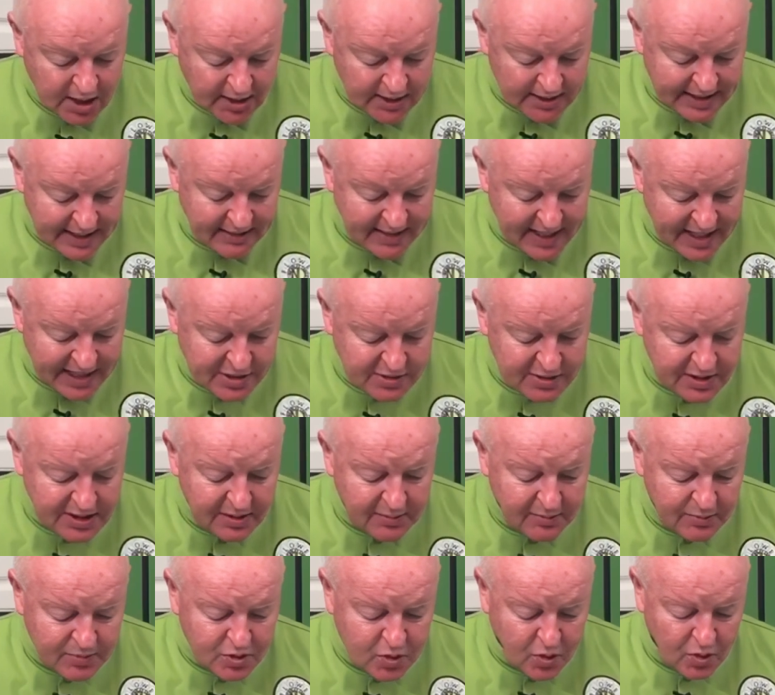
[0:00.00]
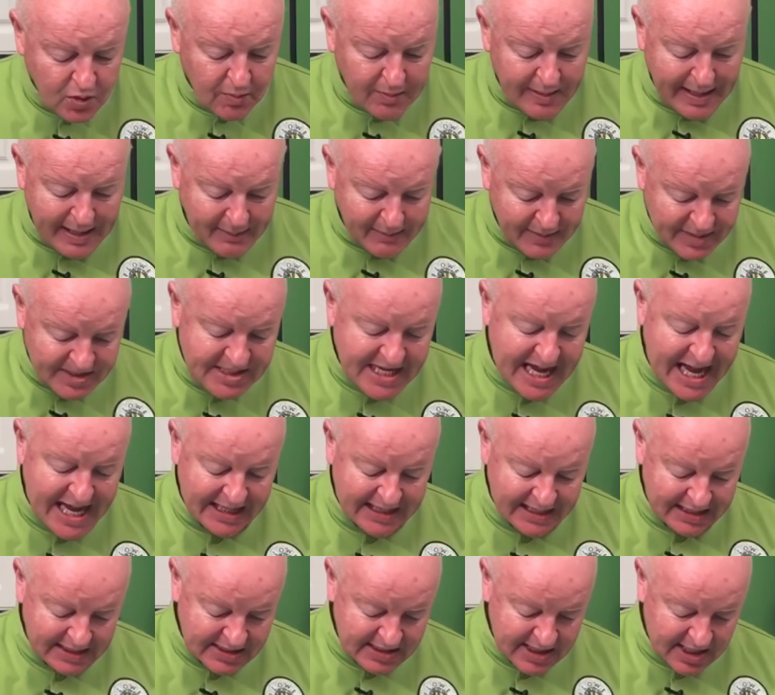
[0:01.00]
Now next we're going to talk about
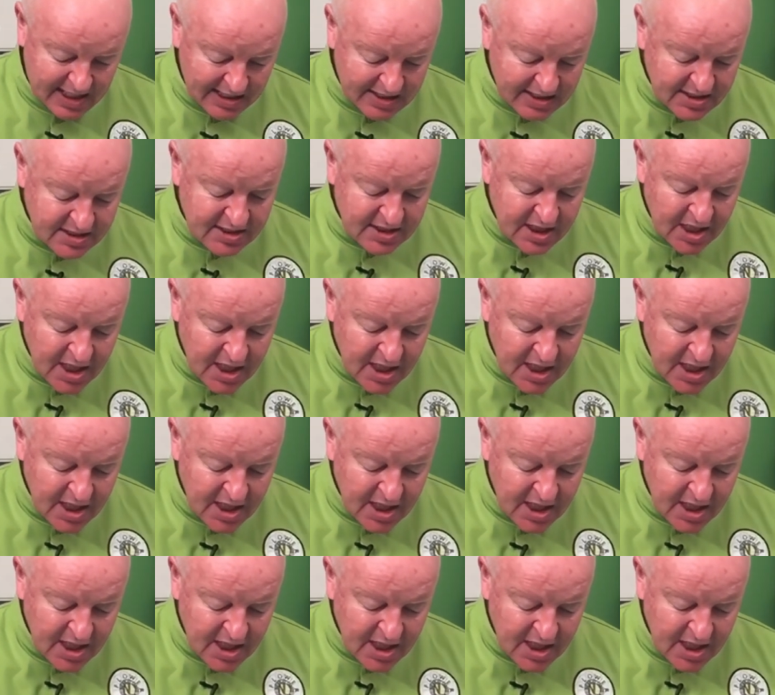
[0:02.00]
metallic dust.